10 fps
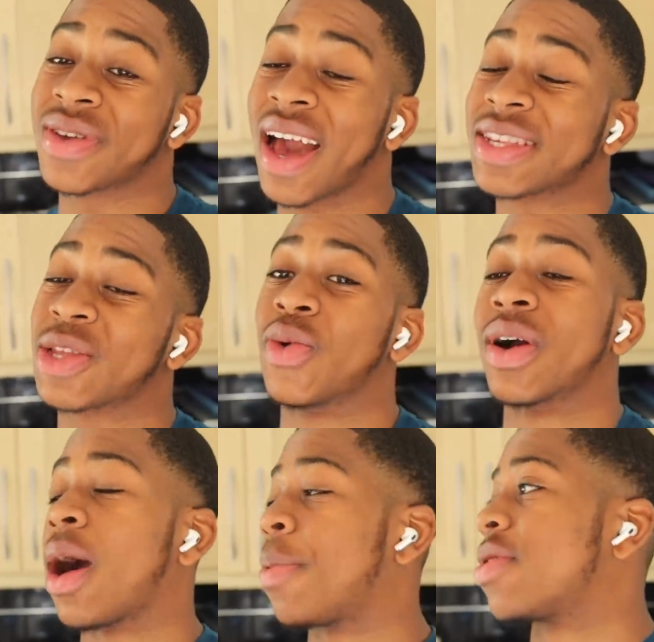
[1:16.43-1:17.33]
guys to do a
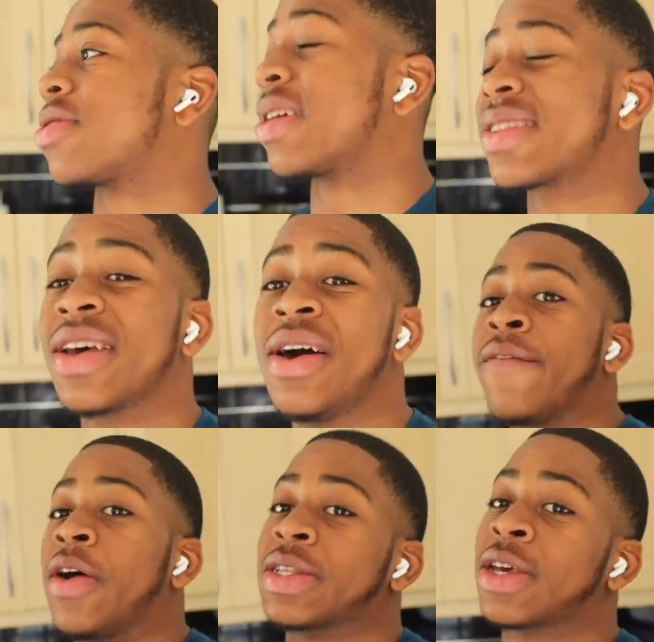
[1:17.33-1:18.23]
couple of things.
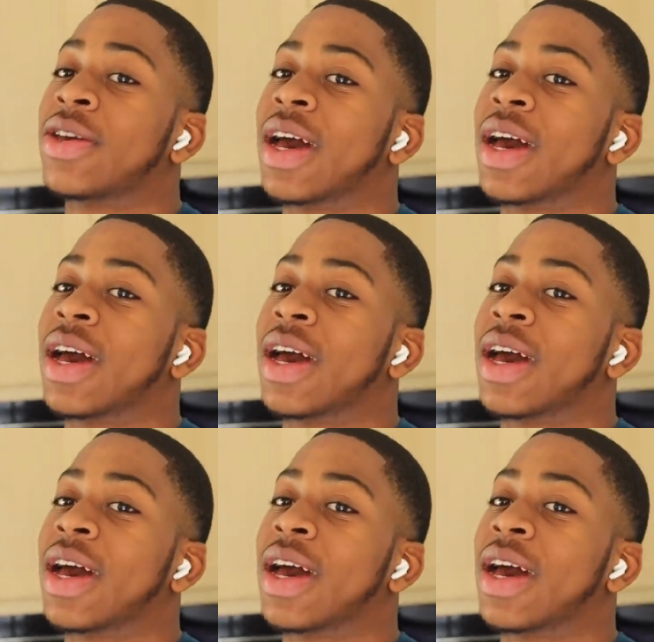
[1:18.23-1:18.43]
First thing, you